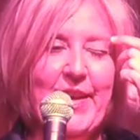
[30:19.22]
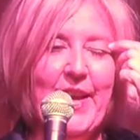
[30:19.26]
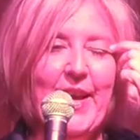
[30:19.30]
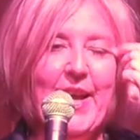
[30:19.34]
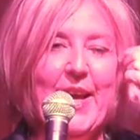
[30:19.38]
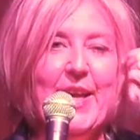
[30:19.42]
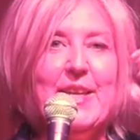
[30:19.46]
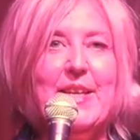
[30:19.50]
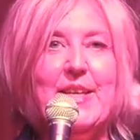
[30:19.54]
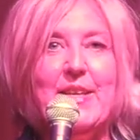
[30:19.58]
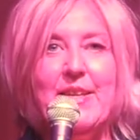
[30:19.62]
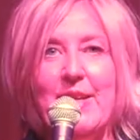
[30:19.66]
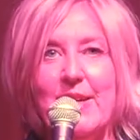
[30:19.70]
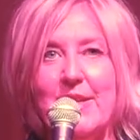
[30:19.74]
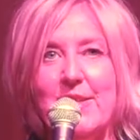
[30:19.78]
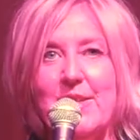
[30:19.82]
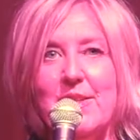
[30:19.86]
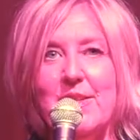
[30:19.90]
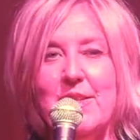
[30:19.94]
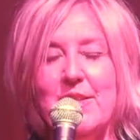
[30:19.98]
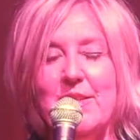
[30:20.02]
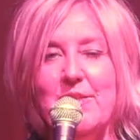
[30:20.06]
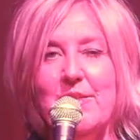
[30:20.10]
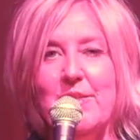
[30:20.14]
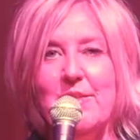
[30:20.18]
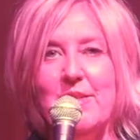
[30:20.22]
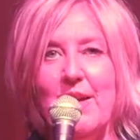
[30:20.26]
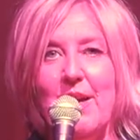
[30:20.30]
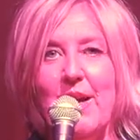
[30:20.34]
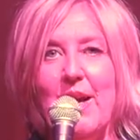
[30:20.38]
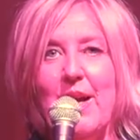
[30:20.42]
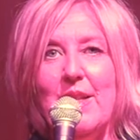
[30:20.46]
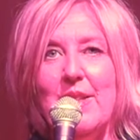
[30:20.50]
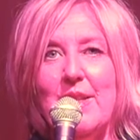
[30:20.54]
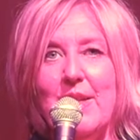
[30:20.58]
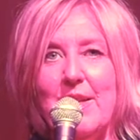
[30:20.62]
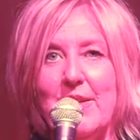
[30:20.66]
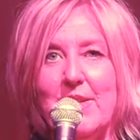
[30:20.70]
and he texted,
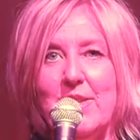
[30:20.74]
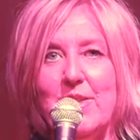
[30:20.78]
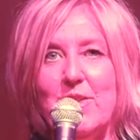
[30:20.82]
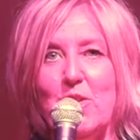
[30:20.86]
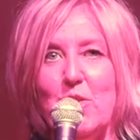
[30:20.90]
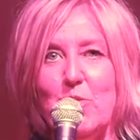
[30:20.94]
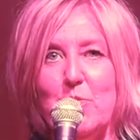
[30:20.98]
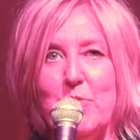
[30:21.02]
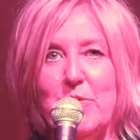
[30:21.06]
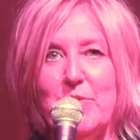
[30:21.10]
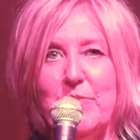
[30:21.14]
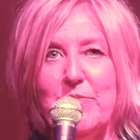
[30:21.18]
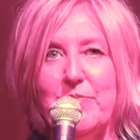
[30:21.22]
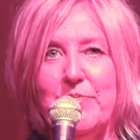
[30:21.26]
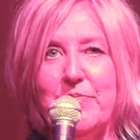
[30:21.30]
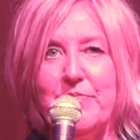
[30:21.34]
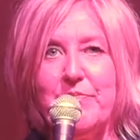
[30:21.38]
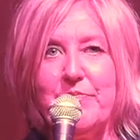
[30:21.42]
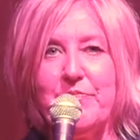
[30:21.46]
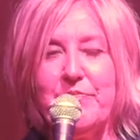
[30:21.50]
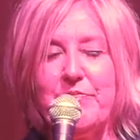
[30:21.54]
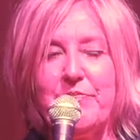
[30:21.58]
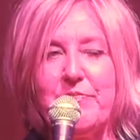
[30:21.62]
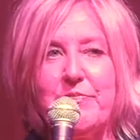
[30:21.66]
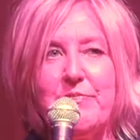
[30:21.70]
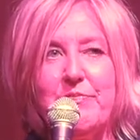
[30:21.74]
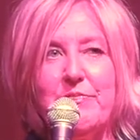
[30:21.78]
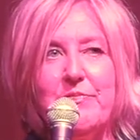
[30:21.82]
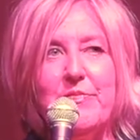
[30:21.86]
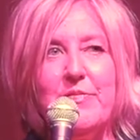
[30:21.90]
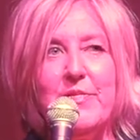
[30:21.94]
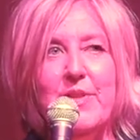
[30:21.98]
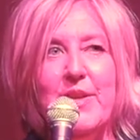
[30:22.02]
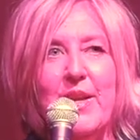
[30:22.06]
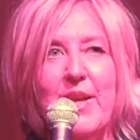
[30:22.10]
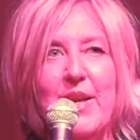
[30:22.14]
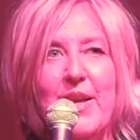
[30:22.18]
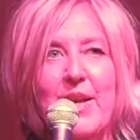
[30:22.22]
I like soup. And
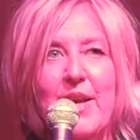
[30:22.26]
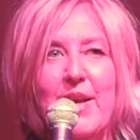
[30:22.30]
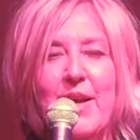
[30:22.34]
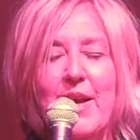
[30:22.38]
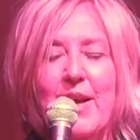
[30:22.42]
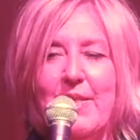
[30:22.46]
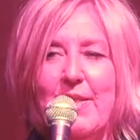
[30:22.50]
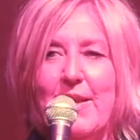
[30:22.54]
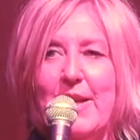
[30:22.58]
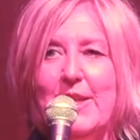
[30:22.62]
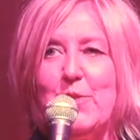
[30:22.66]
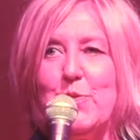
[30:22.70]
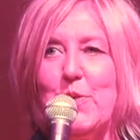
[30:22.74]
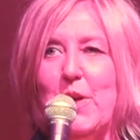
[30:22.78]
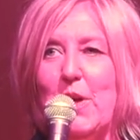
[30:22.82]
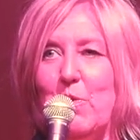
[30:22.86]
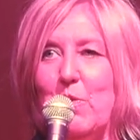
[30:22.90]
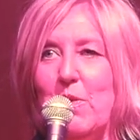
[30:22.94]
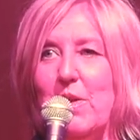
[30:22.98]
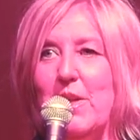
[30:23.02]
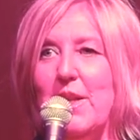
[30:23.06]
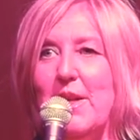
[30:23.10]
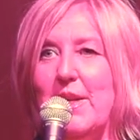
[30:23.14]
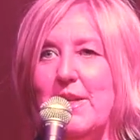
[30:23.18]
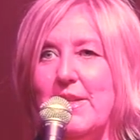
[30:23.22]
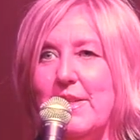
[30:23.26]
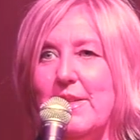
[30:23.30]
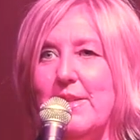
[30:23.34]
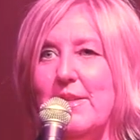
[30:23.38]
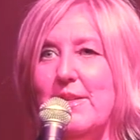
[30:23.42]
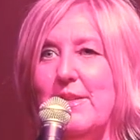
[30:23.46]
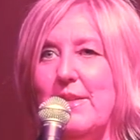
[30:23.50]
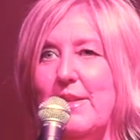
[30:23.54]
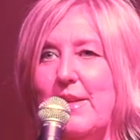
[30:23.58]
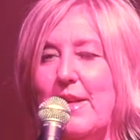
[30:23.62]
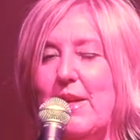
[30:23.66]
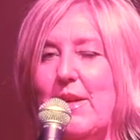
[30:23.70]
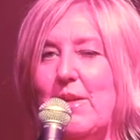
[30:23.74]
that's when I realized
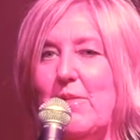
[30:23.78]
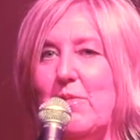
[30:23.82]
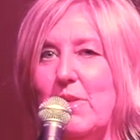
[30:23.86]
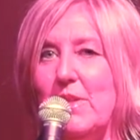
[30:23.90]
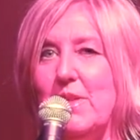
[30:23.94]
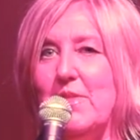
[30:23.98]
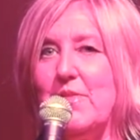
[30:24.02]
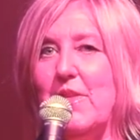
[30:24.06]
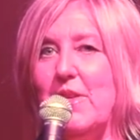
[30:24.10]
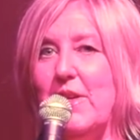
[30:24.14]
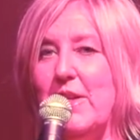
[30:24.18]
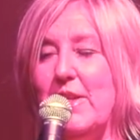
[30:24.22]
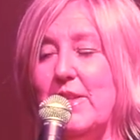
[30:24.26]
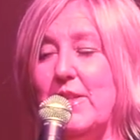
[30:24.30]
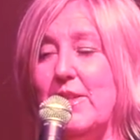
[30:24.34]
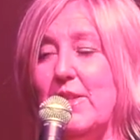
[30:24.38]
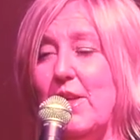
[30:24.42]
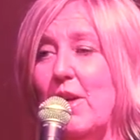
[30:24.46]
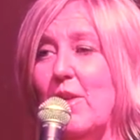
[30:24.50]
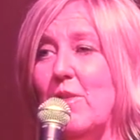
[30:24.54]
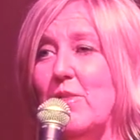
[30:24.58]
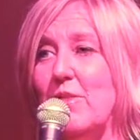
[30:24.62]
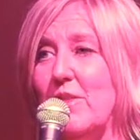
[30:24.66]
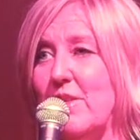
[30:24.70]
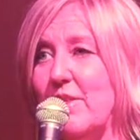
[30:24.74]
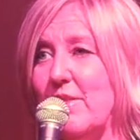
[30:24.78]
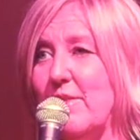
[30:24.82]
he was very stunned.